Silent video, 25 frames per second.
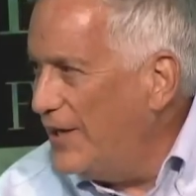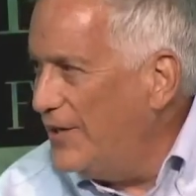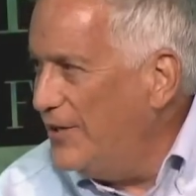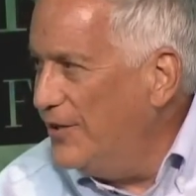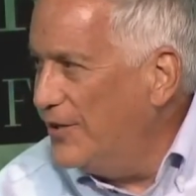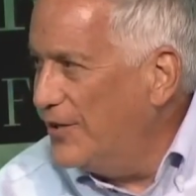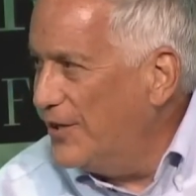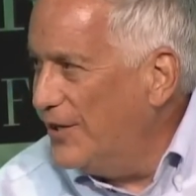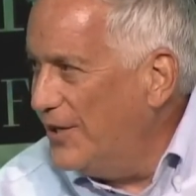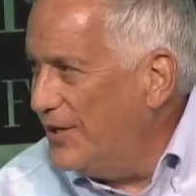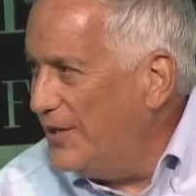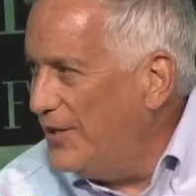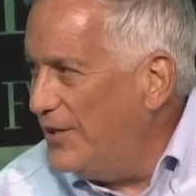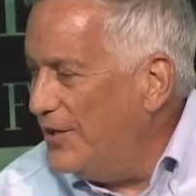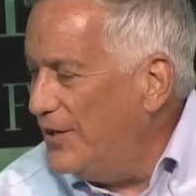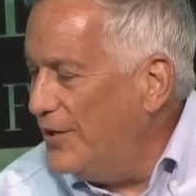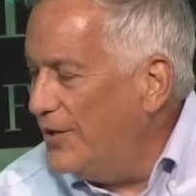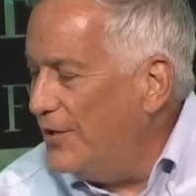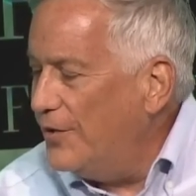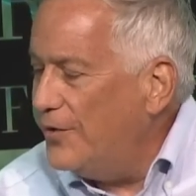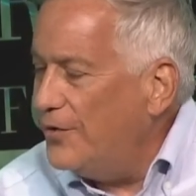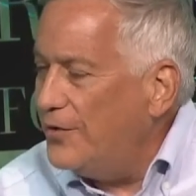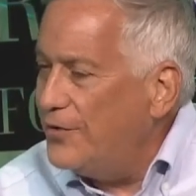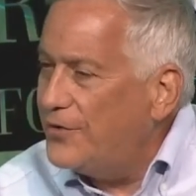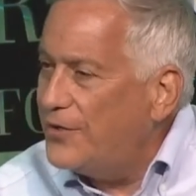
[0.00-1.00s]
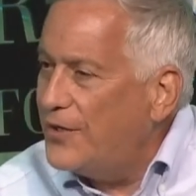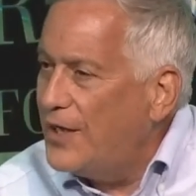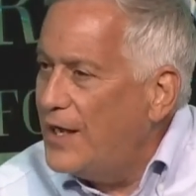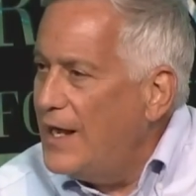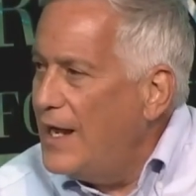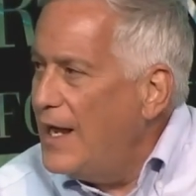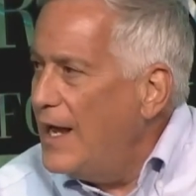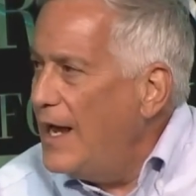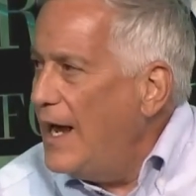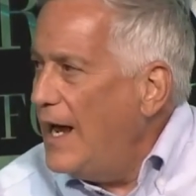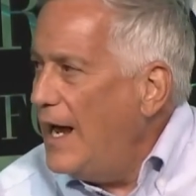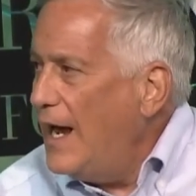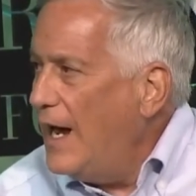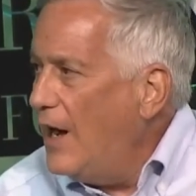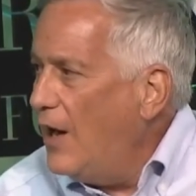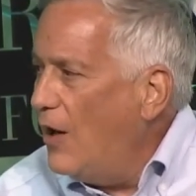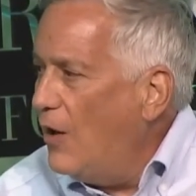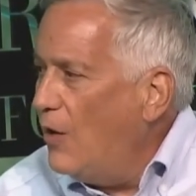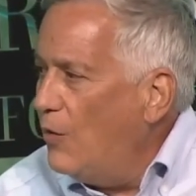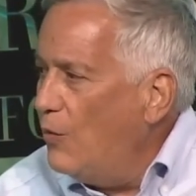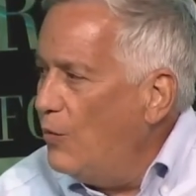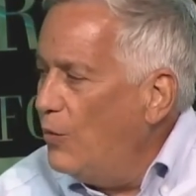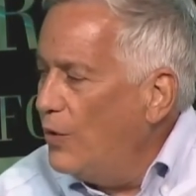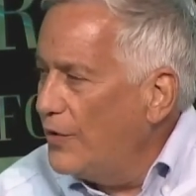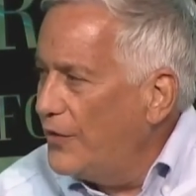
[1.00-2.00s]
you're going to use, how
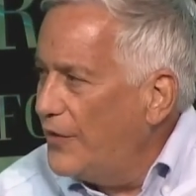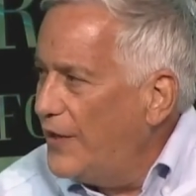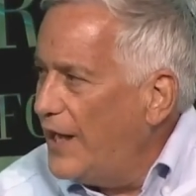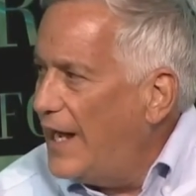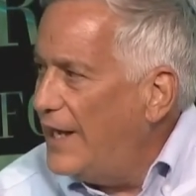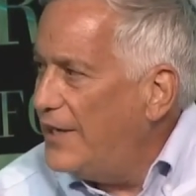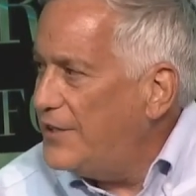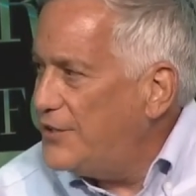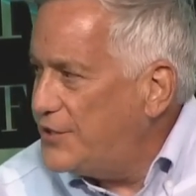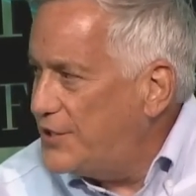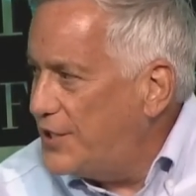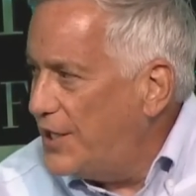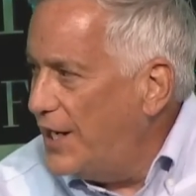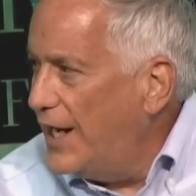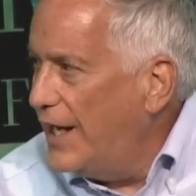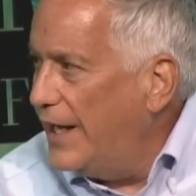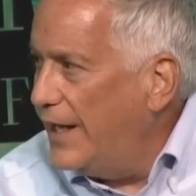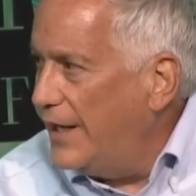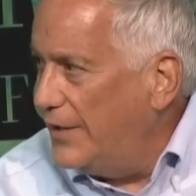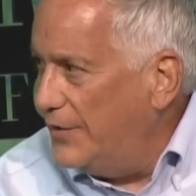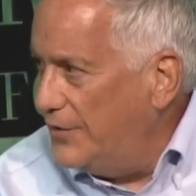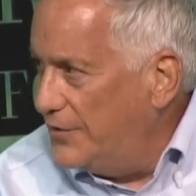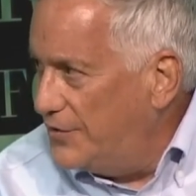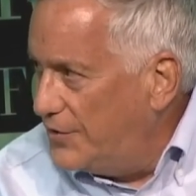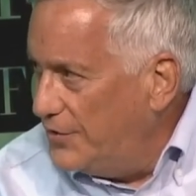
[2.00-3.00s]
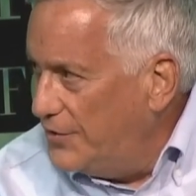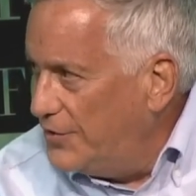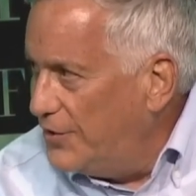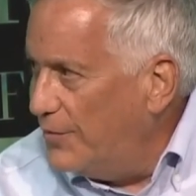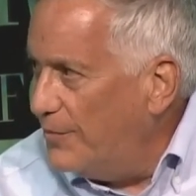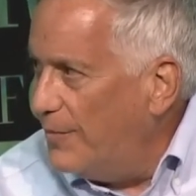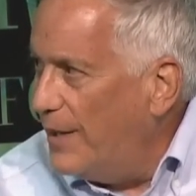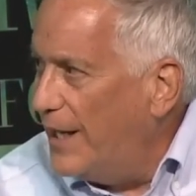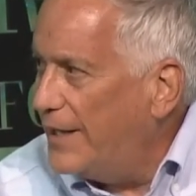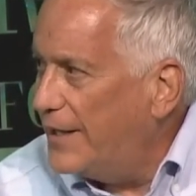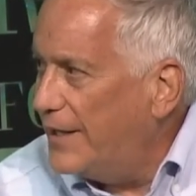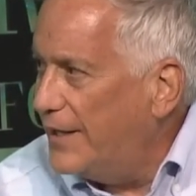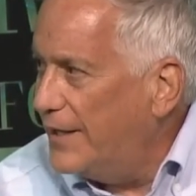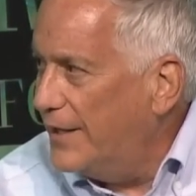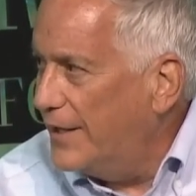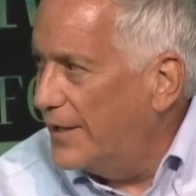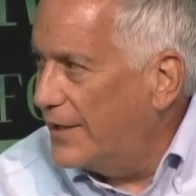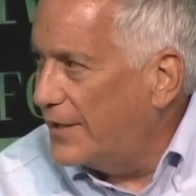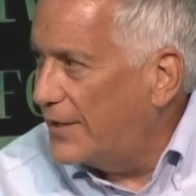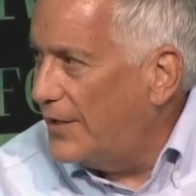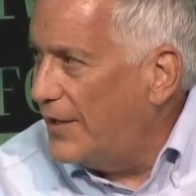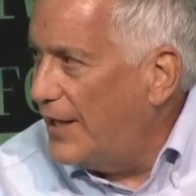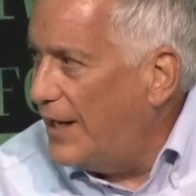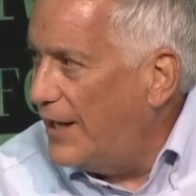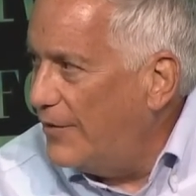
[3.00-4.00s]
will that change because you're making it a
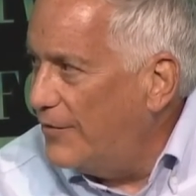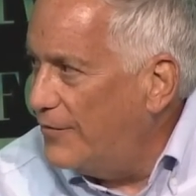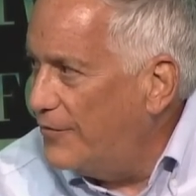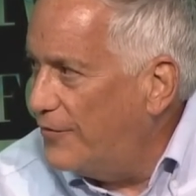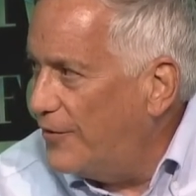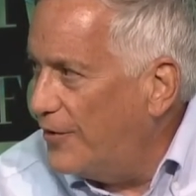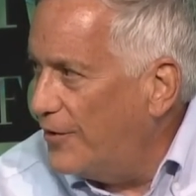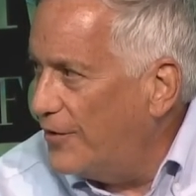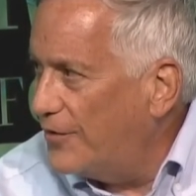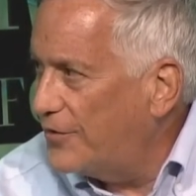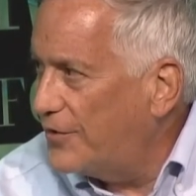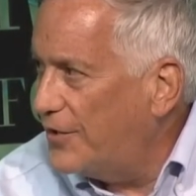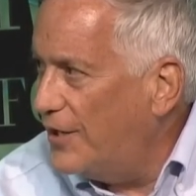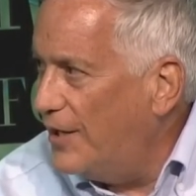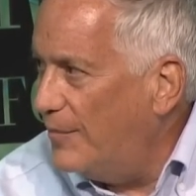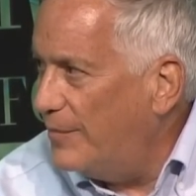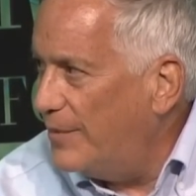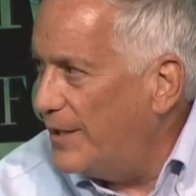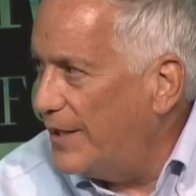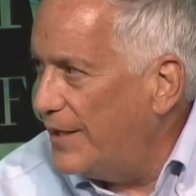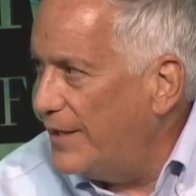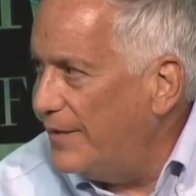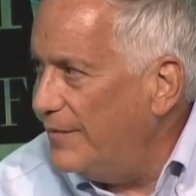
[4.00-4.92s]
cloud-first company?